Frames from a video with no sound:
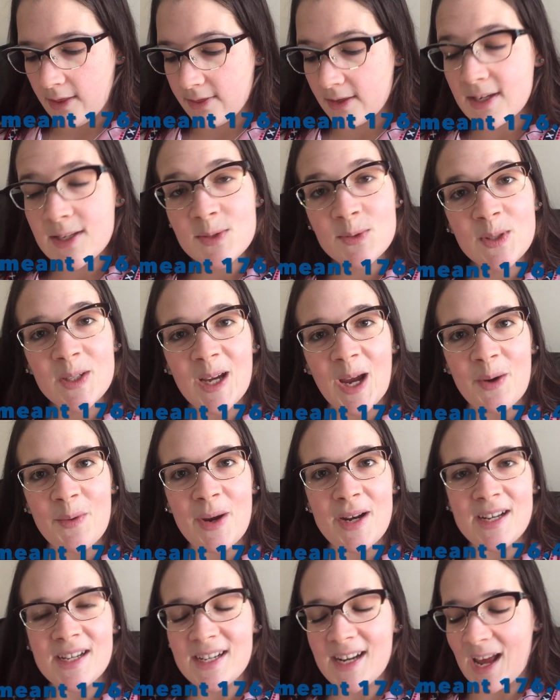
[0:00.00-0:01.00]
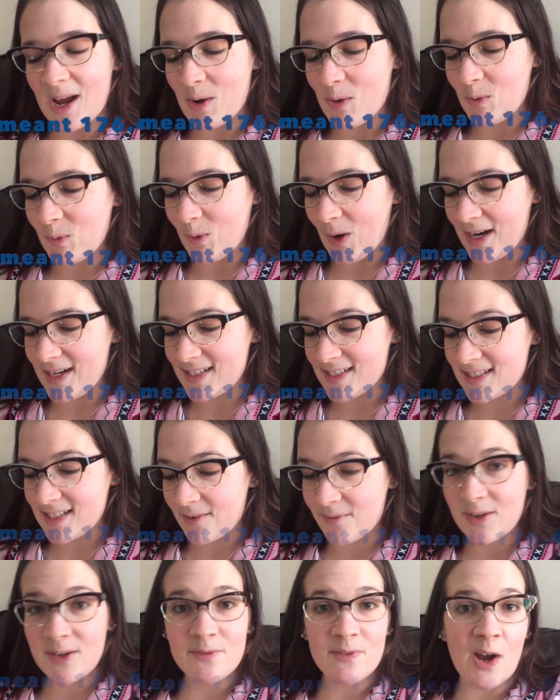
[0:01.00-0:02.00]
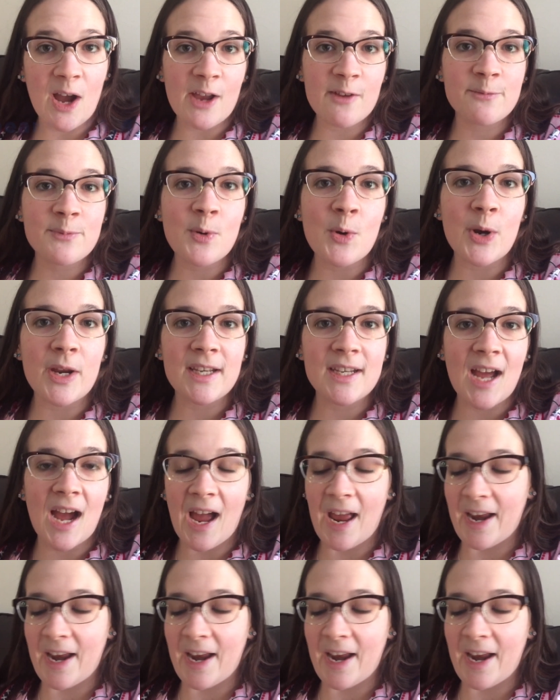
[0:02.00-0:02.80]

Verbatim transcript: This week I weighed in at 175.9.